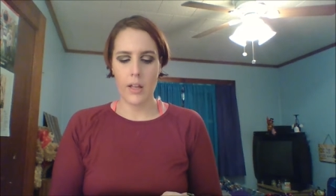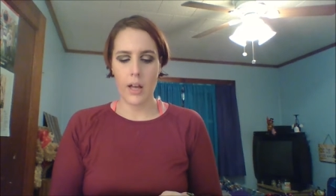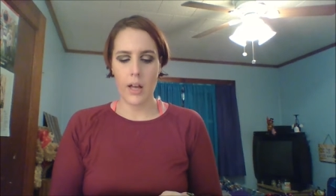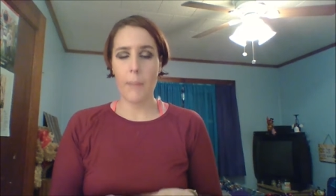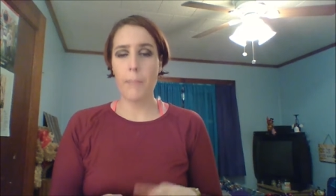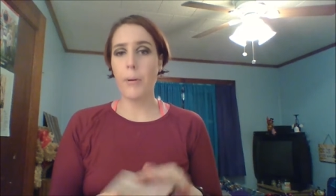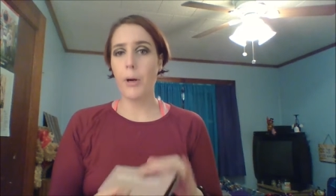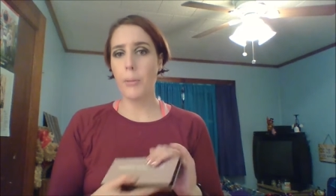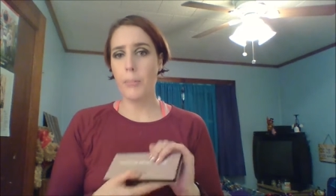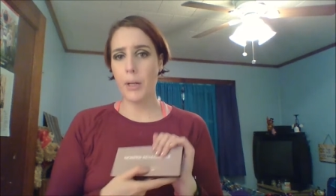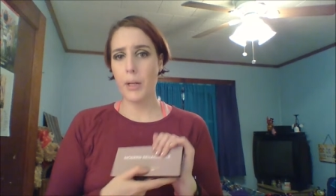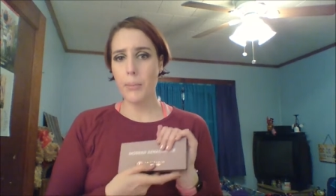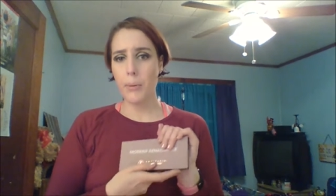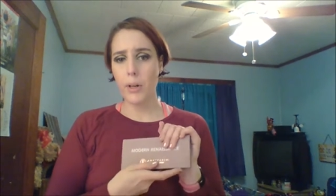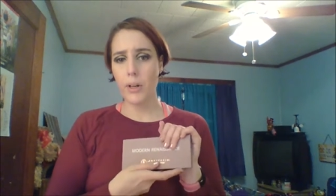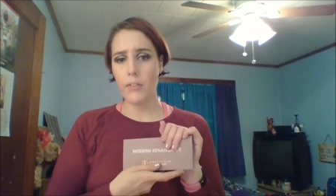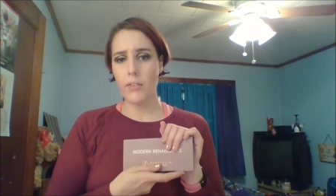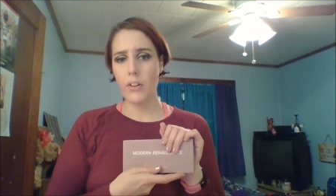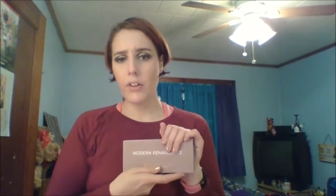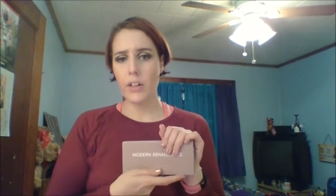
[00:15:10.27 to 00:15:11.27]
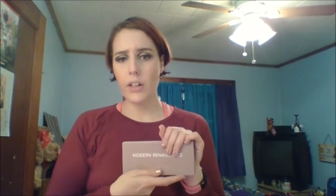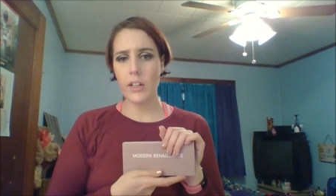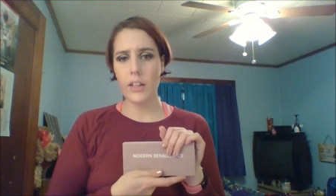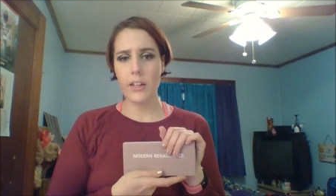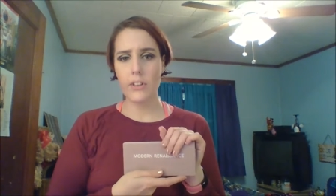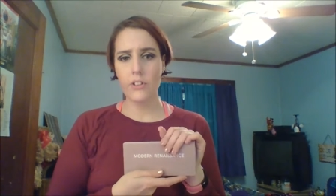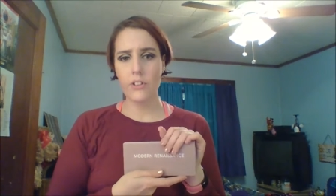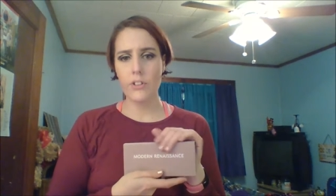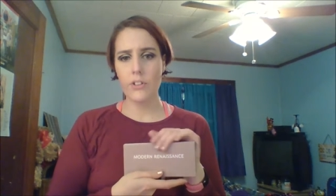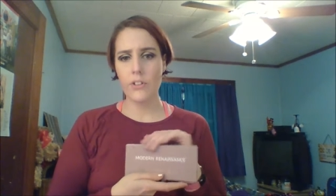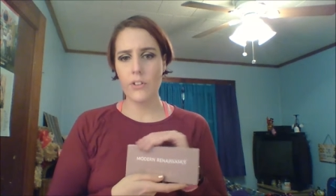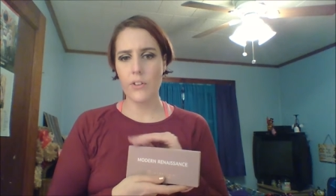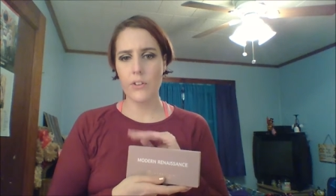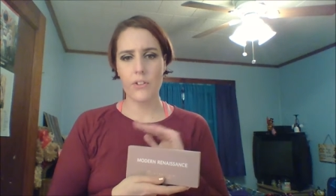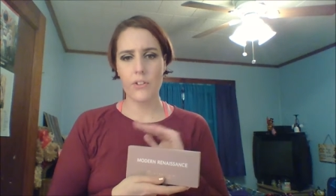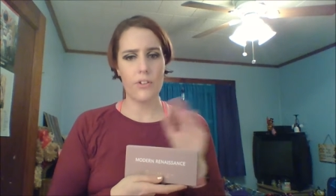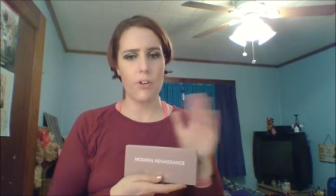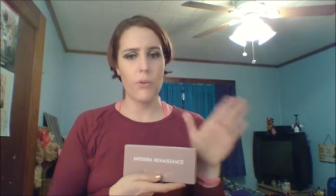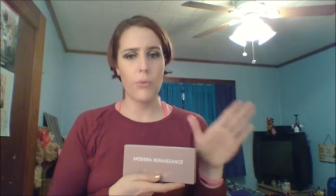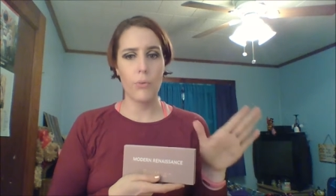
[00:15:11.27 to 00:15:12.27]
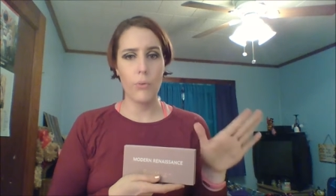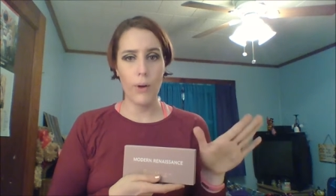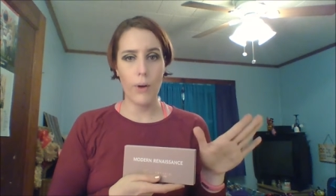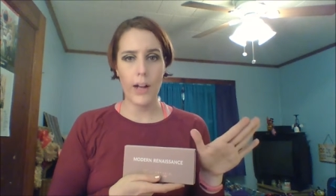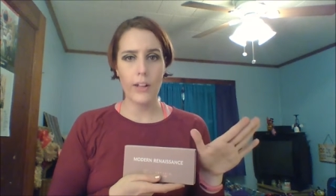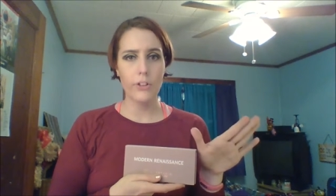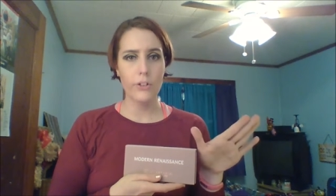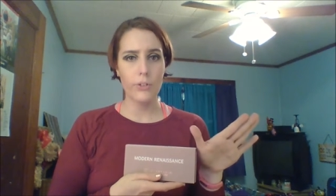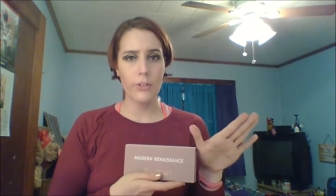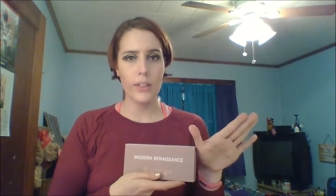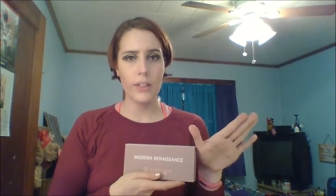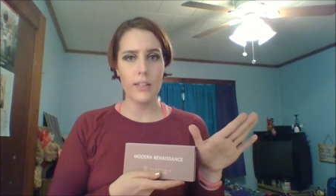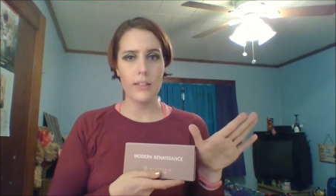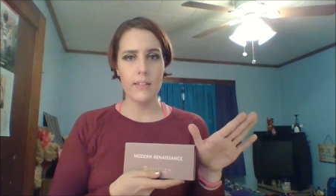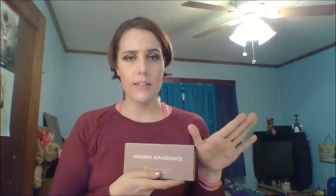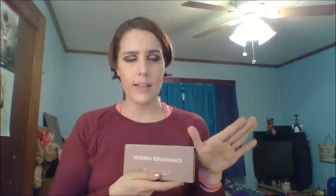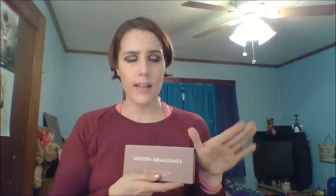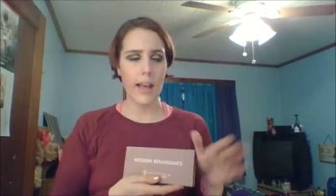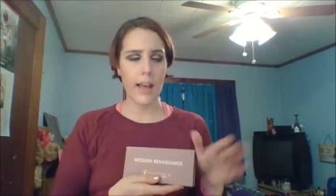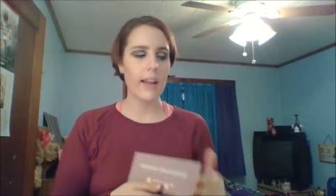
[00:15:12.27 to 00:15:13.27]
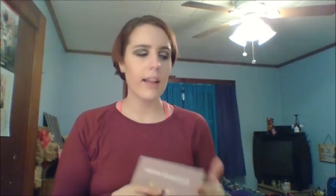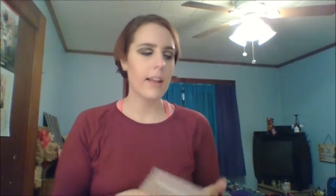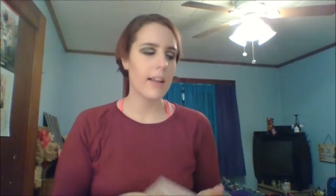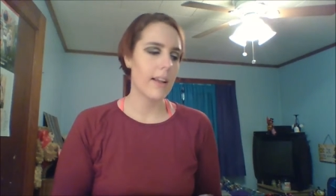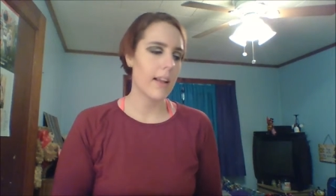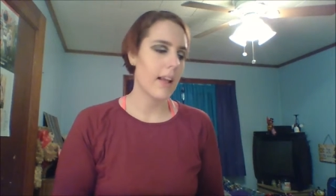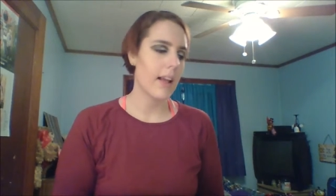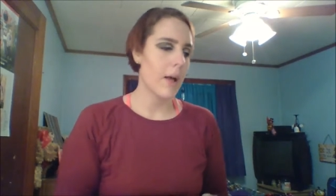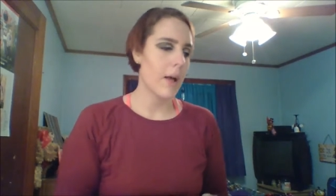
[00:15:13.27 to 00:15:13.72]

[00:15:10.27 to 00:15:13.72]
a permanent part of their collection, so there's no rush really to get it,